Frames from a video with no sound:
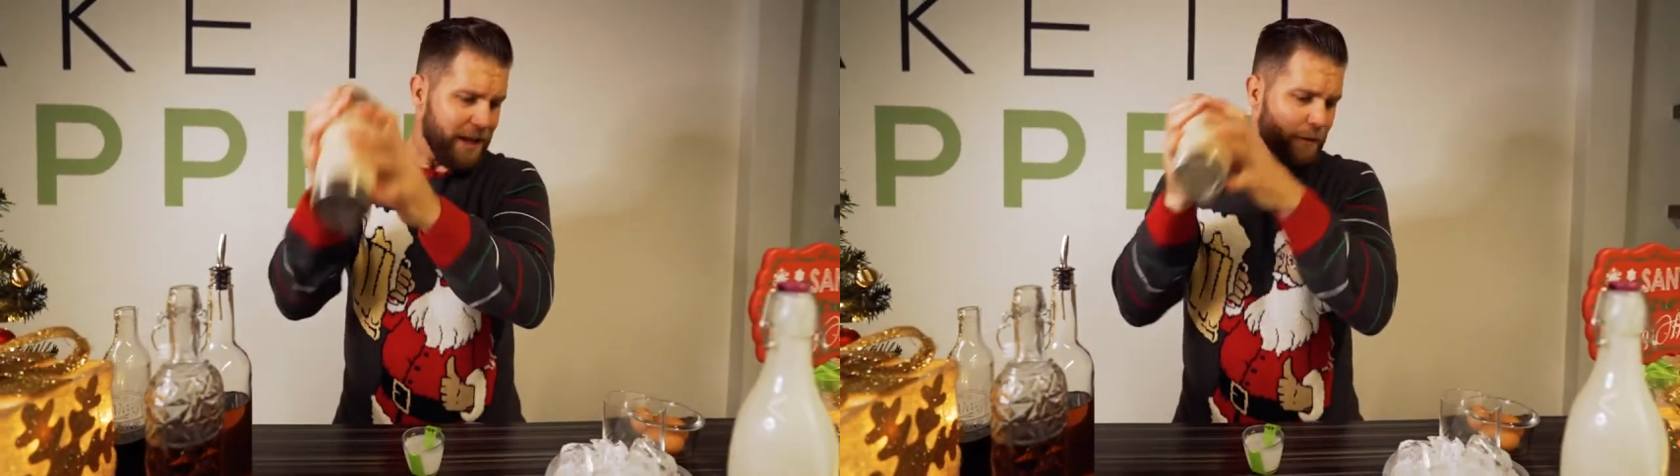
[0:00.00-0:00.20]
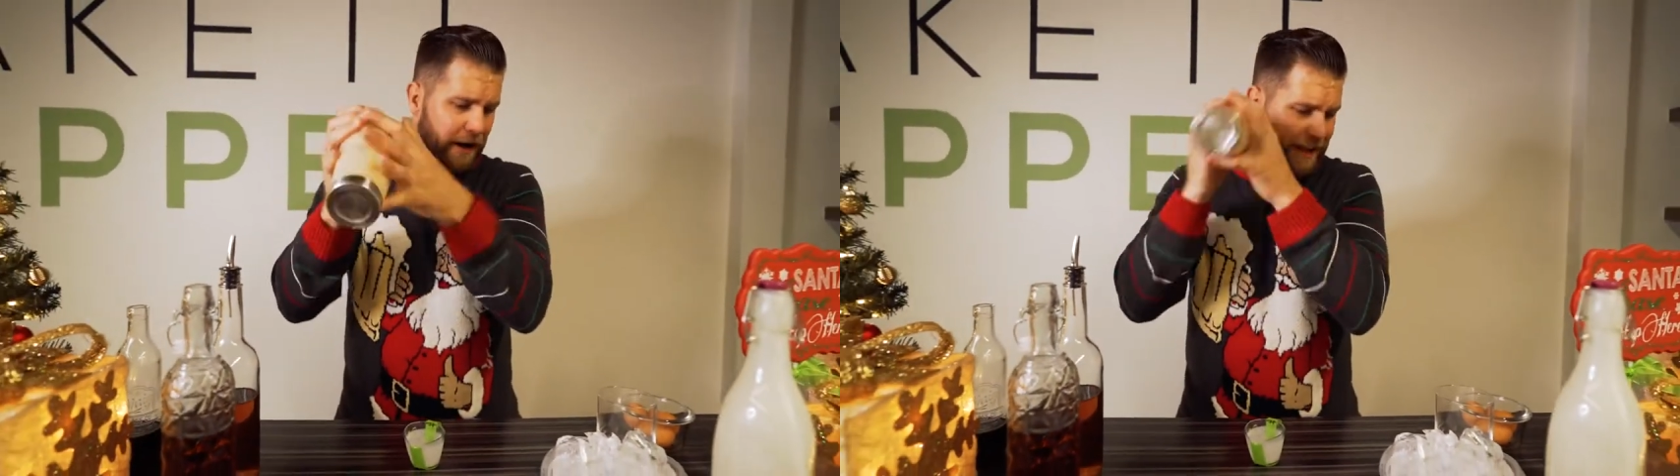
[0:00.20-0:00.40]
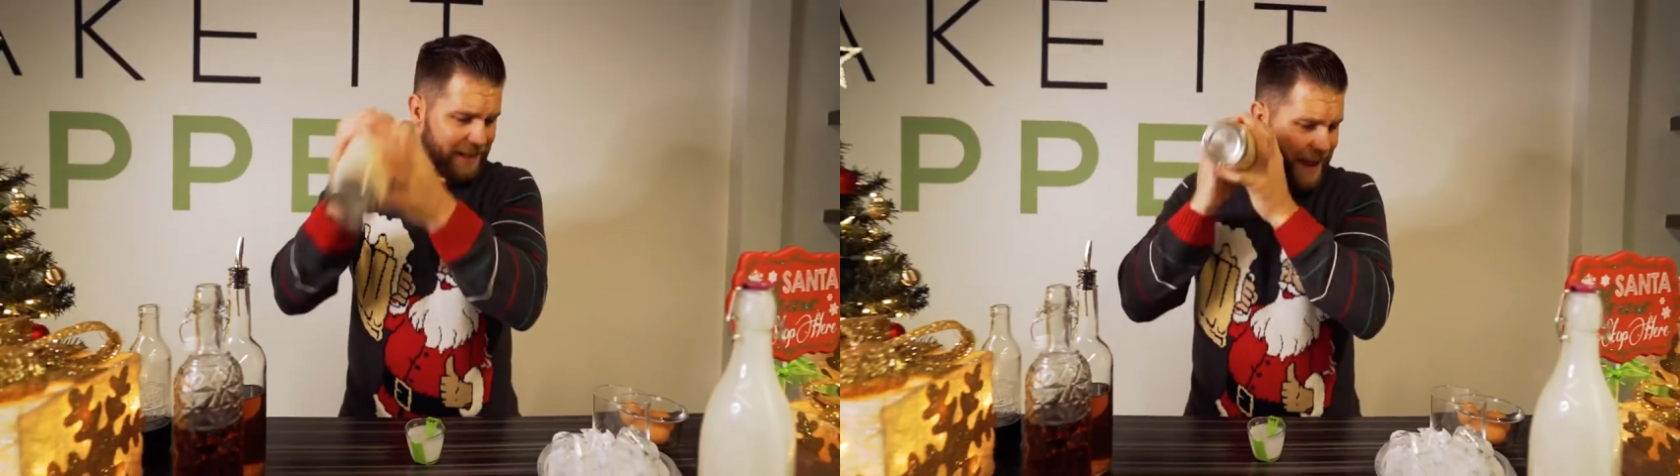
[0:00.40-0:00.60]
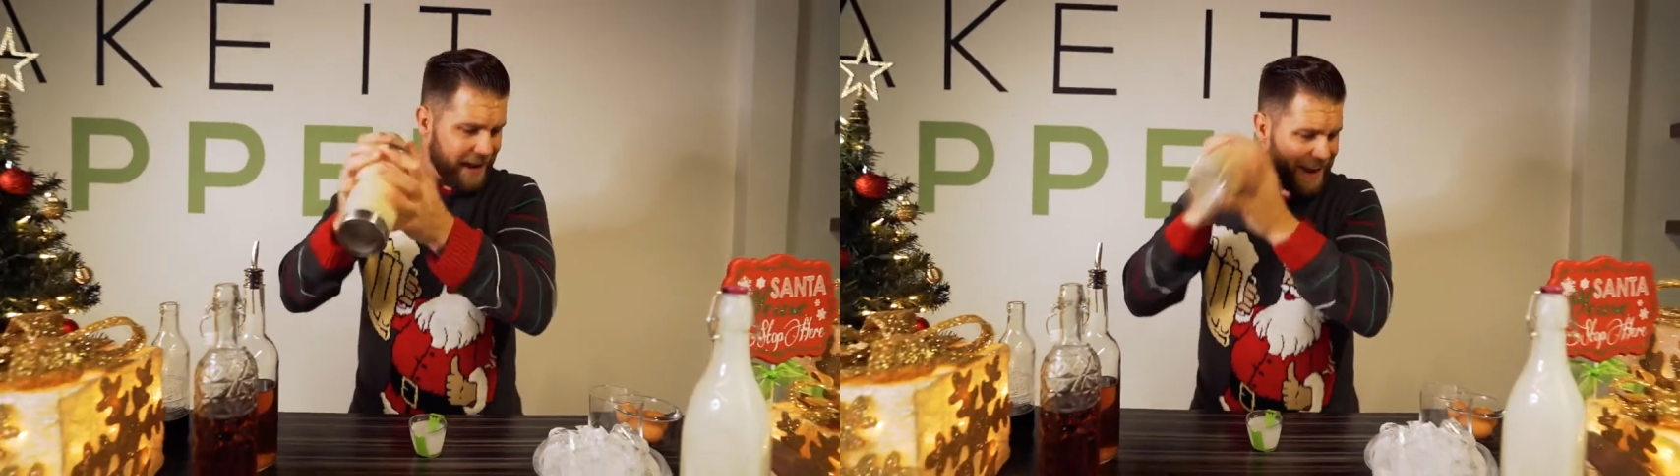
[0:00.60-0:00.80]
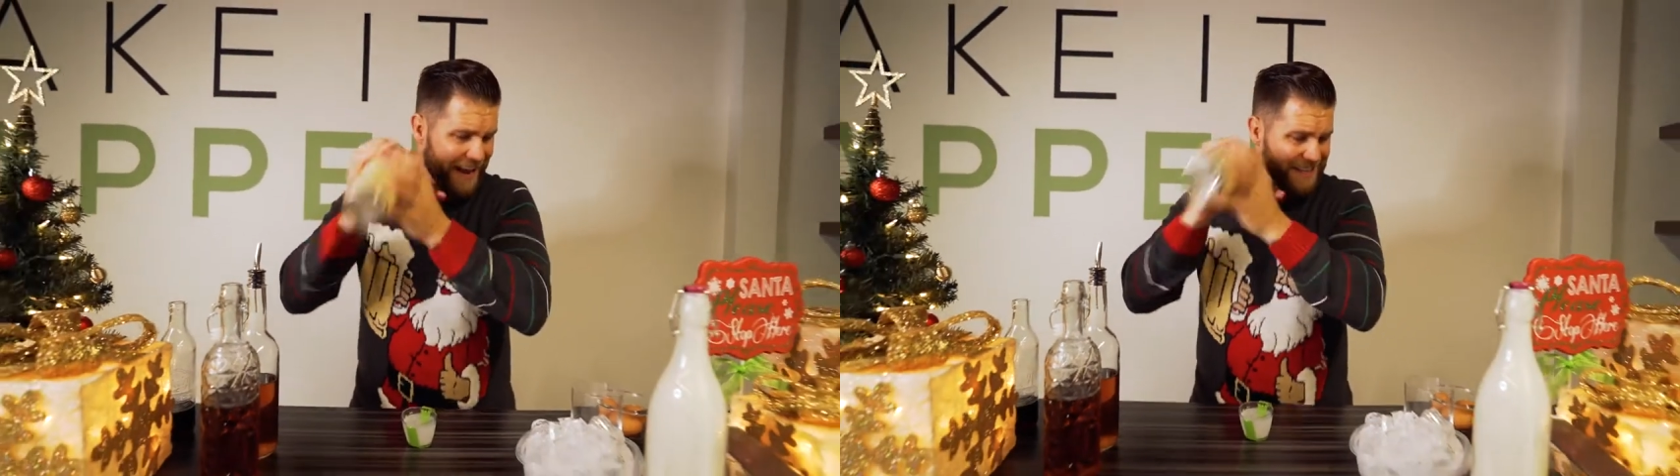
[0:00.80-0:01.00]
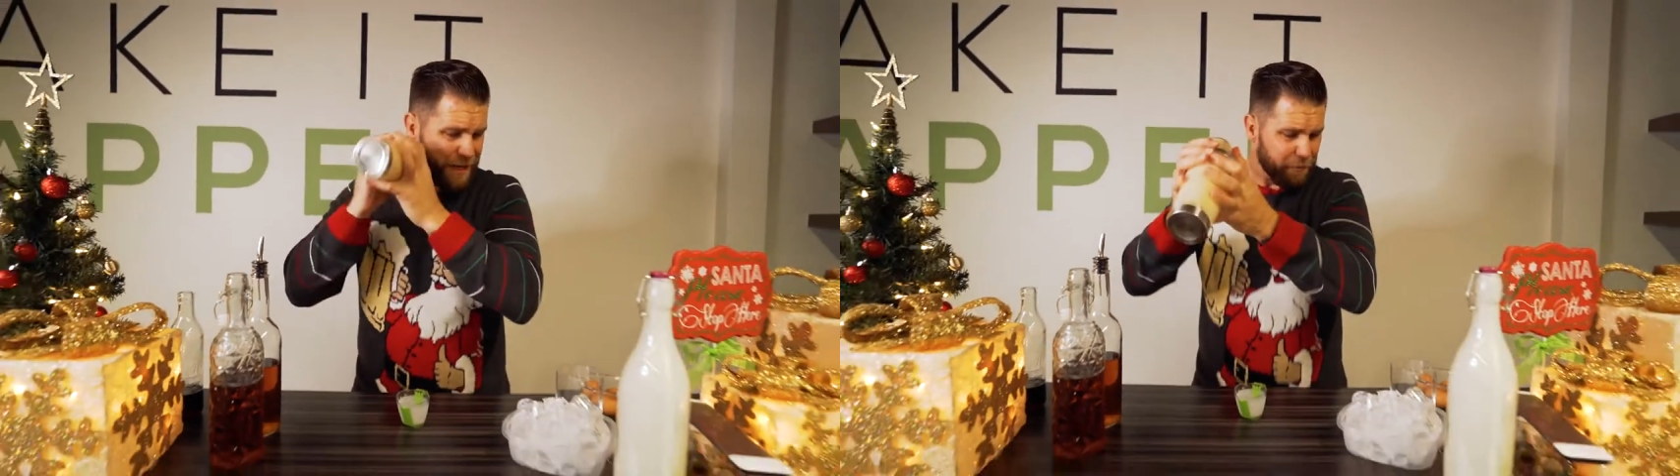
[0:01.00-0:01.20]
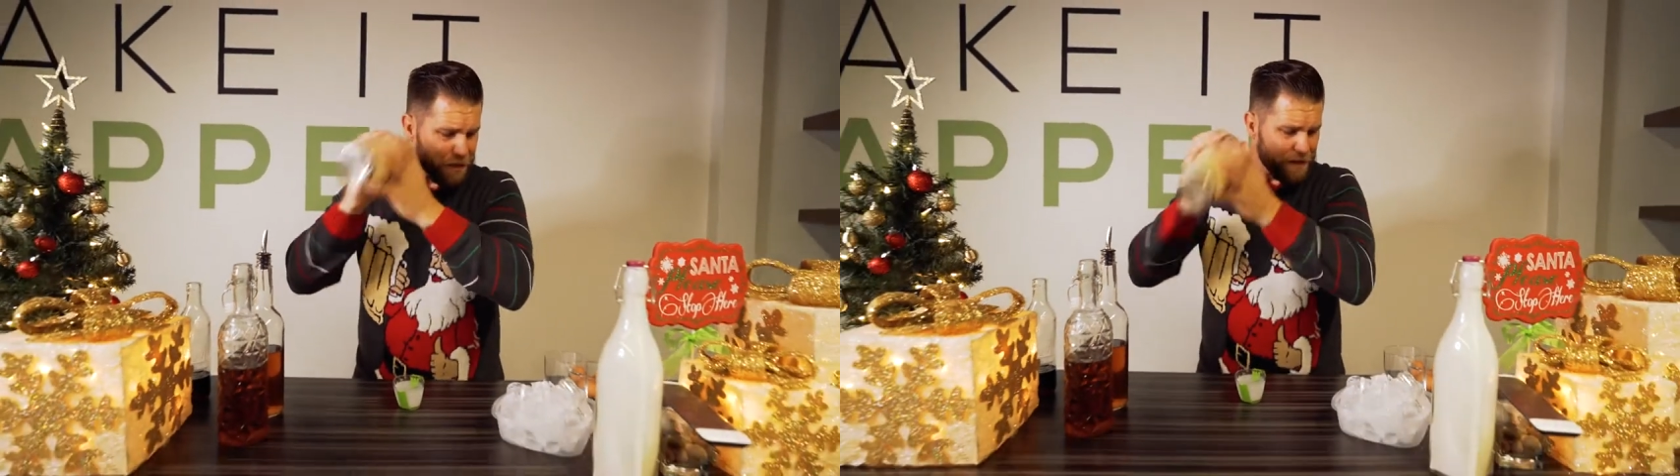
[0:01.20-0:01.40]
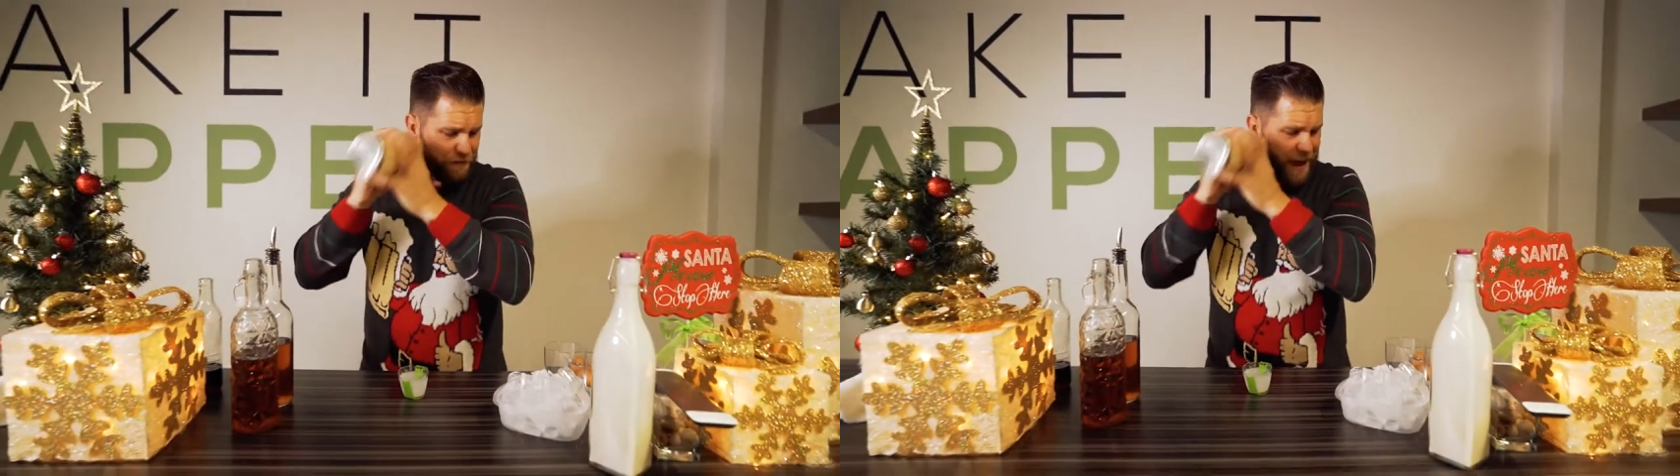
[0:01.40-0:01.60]
You wanna get that nice and
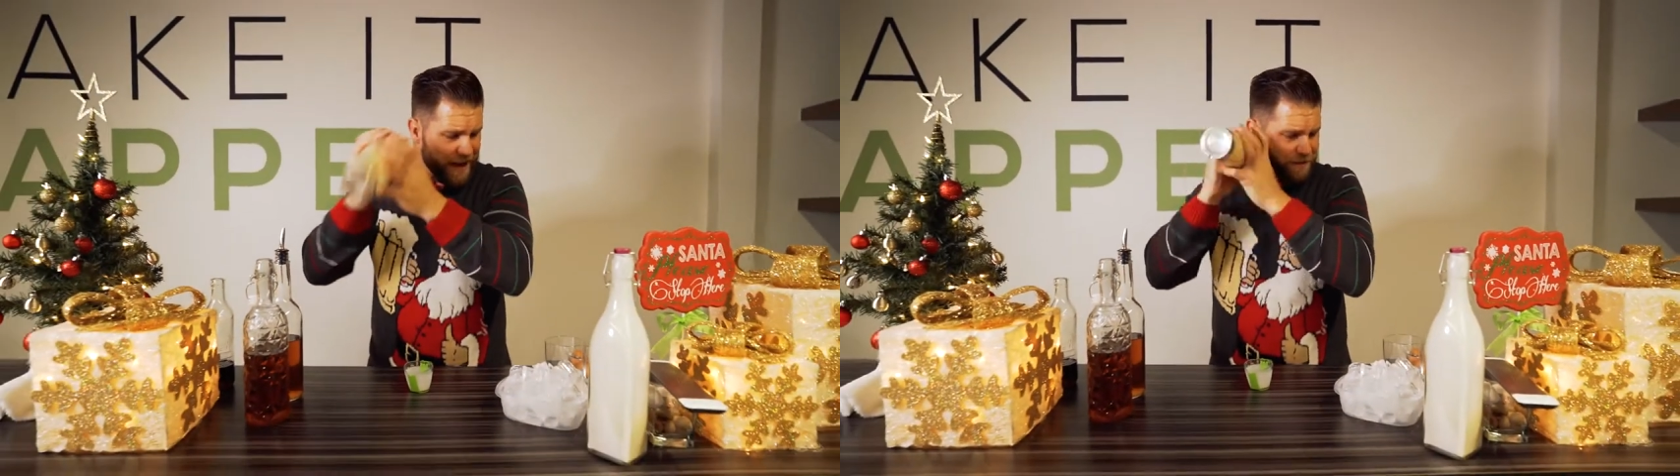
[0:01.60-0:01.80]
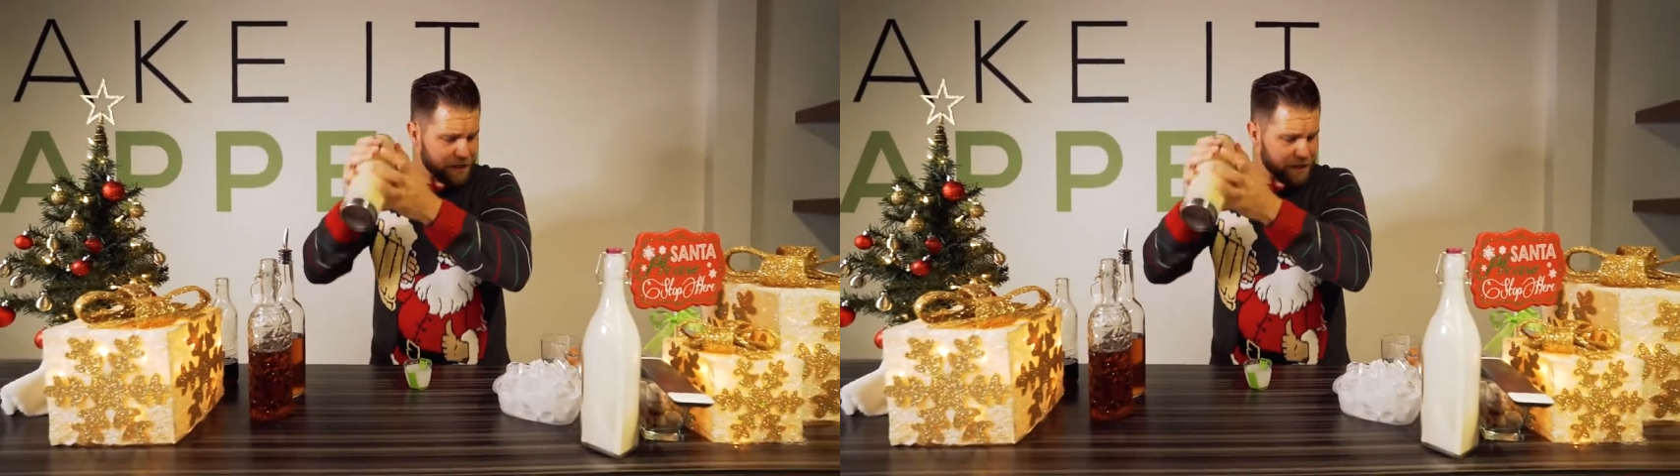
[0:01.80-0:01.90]
emulsified,